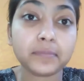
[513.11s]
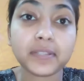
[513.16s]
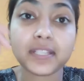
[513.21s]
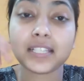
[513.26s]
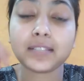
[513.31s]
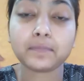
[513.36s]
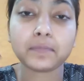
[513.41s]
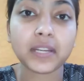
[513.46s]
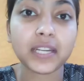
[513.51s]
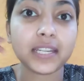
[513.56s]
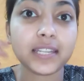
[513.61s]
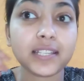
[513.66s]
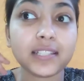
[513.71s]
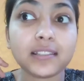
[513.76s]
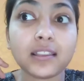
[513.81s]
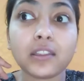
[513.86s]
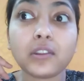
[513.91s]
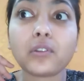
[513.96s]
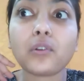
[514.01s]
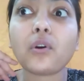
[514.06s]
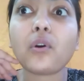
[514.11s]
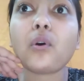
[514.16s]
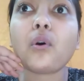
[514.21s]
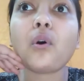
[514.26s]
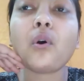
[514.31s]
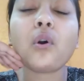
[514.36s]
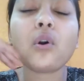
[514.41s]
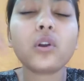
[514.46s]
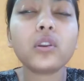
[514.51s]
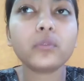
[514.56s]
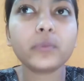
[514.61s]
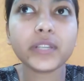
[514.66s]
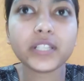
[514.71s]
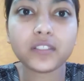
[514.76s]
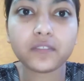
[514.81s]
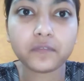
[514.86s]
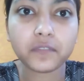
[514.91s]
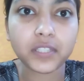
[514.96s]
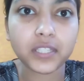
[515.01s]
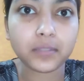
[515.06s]
because Mondays are
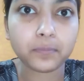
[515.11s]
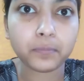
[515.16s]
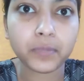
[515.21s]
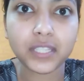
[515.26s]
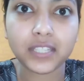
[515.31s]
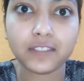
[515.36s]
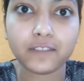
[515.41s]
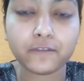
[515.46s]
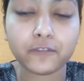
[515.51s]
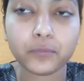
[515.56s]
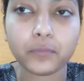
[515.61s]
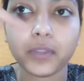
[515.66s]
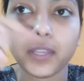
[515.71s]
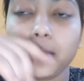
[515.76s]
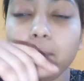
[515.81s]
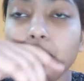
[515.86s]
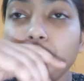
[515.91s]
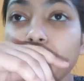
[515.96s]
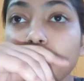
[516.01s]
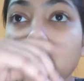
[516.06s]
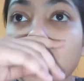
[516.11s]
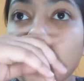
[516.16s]
always busy for me.